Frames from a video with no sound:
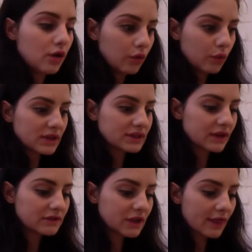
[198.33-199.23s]
Once
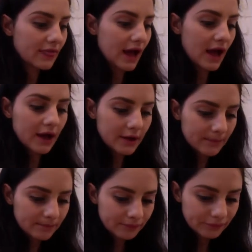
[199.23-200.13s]
I've done that,
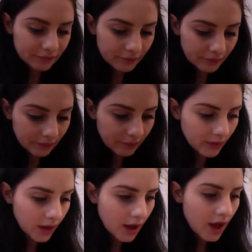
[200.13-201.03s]

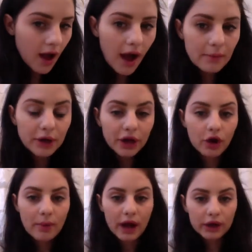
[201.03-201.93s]
I'm going to go
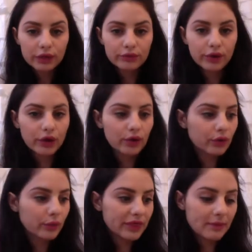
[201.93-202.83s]
back through
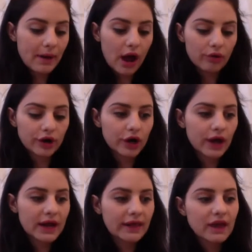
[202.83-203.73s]
with a powder,
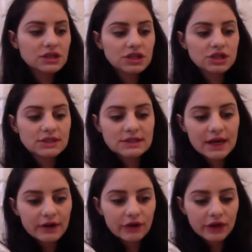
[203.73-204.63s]
and I like to just set
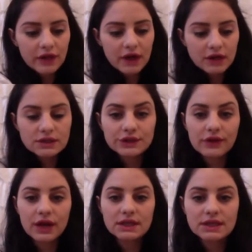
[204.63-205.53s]
everything so that
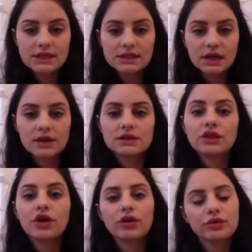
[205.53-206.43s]
it doesn't
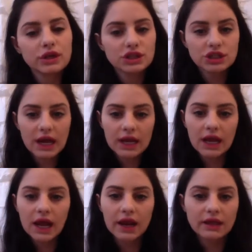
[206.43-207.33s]
look really
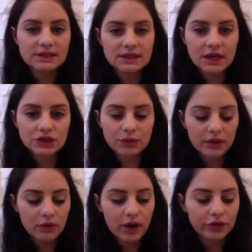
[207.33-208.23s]
shiny and it stays
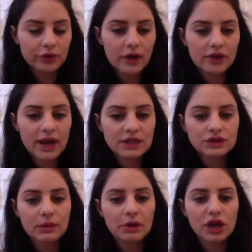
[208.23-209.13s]
really well throughout the day. So
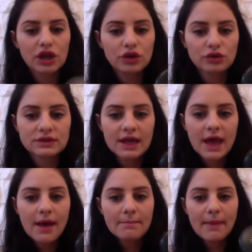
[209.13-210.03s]
I'm going to use
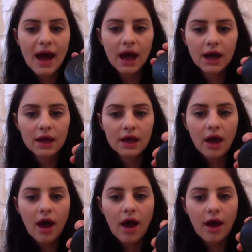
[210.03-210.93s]
MAC
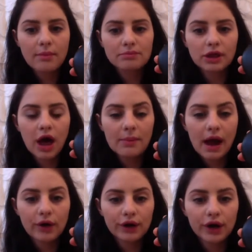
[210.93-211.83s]
blot
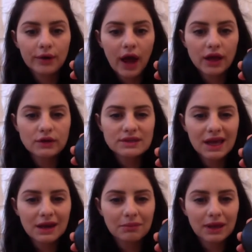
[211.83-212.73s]
powder. I use it
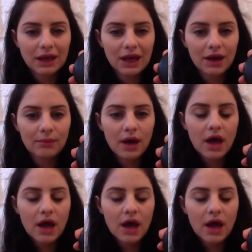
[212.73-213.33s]
in medium.